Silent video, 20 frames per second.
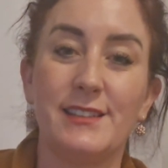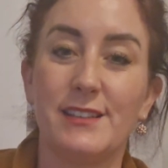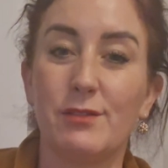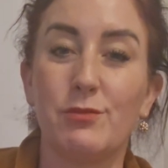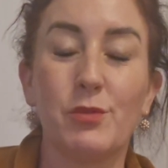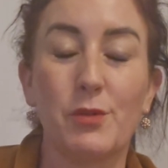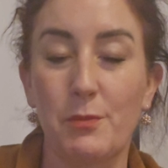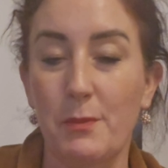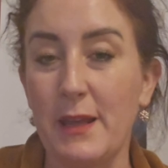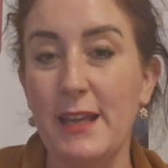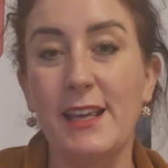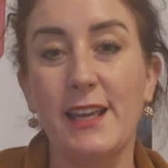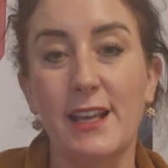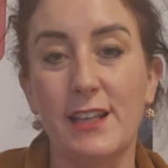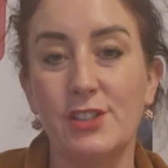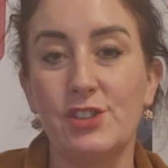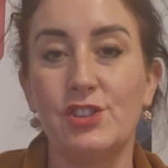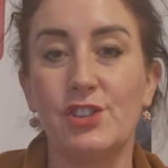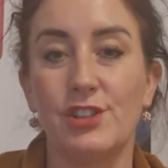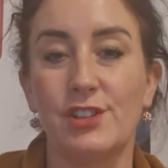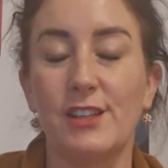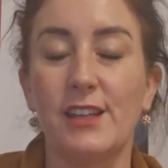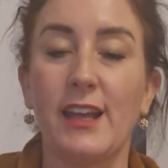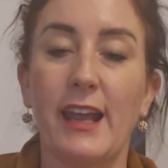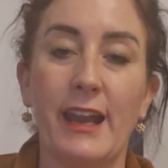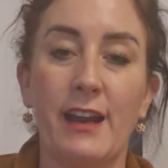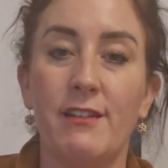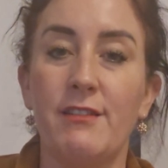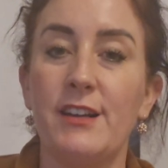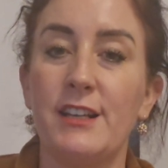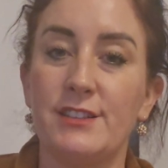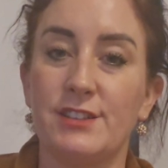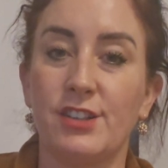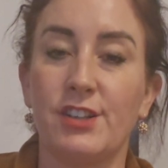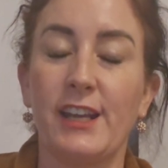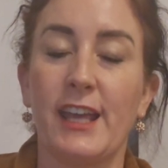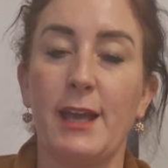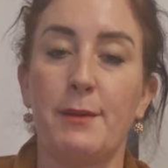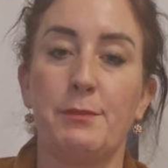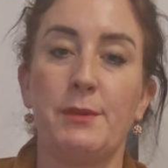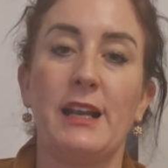that we're making sure that areas are kept